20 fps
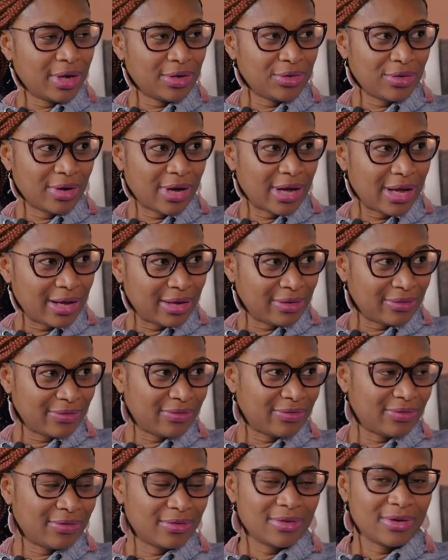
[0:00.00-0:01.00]
and you
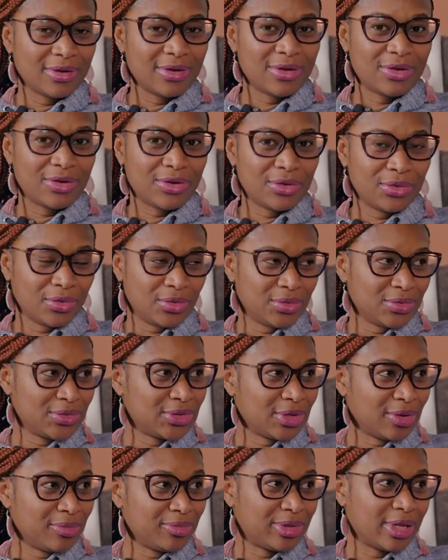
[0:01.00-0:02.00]
have,
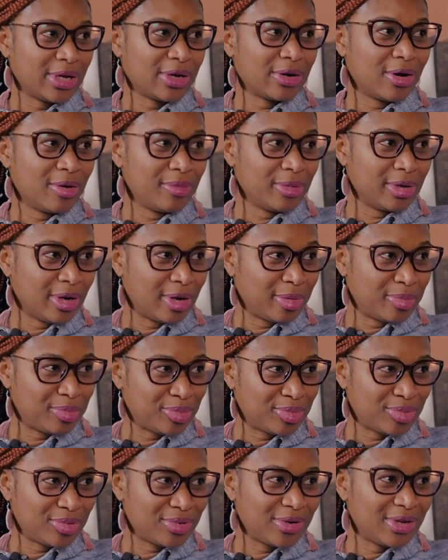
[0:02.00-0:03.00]
something coming
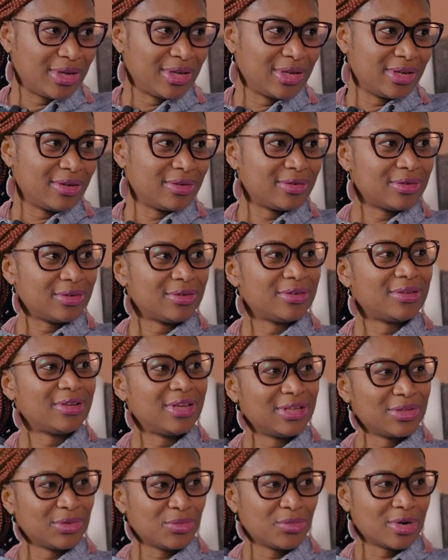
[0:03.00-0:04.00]
up in
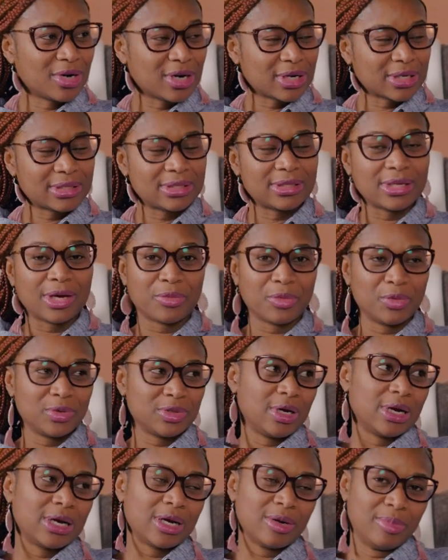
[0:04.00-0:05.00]
the works that we'll
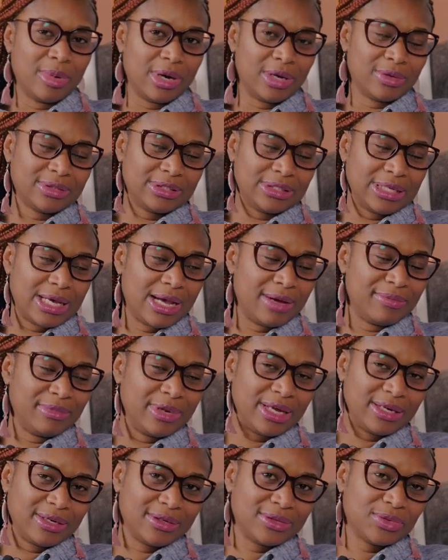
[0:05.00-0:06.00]
talk about
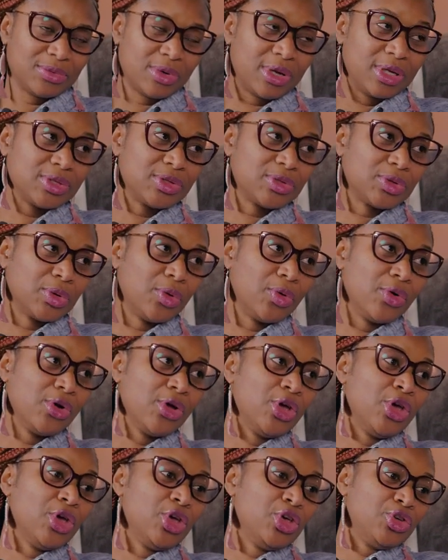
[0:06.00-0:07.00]
later as well. So
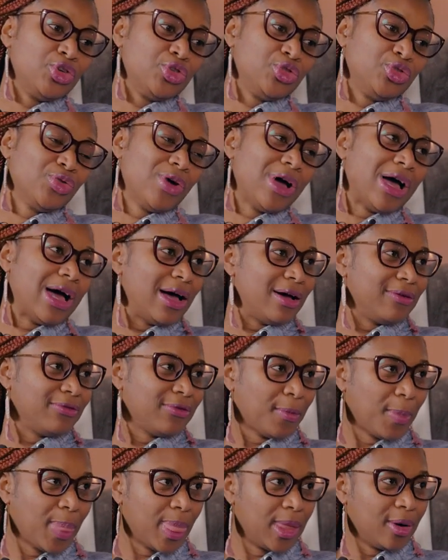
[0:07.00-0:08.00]
you do have
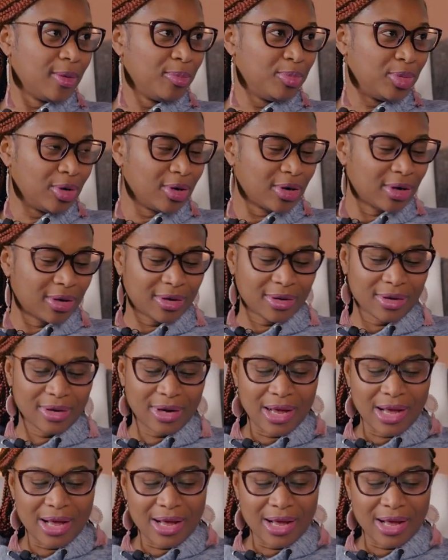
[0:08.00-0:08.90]
a book